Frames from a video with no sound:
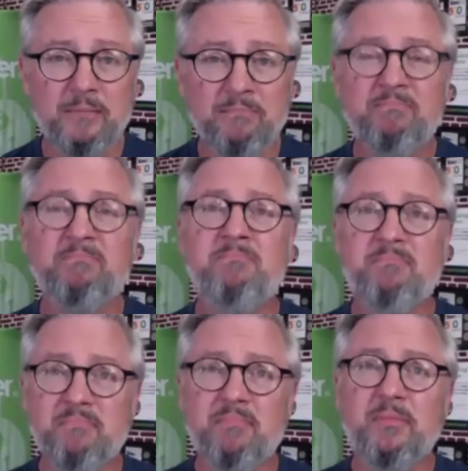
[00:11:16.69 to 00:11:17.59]

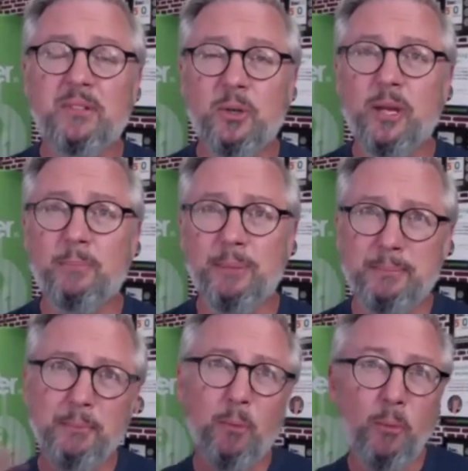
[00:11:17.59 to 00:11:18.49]
Hmm Okay,
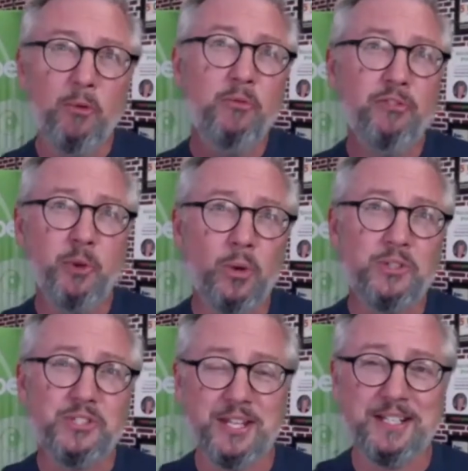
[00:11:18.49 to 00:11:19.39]
people move
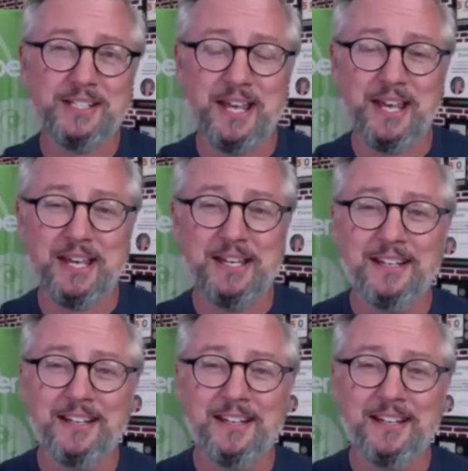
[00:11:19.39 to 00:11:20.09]
towards things they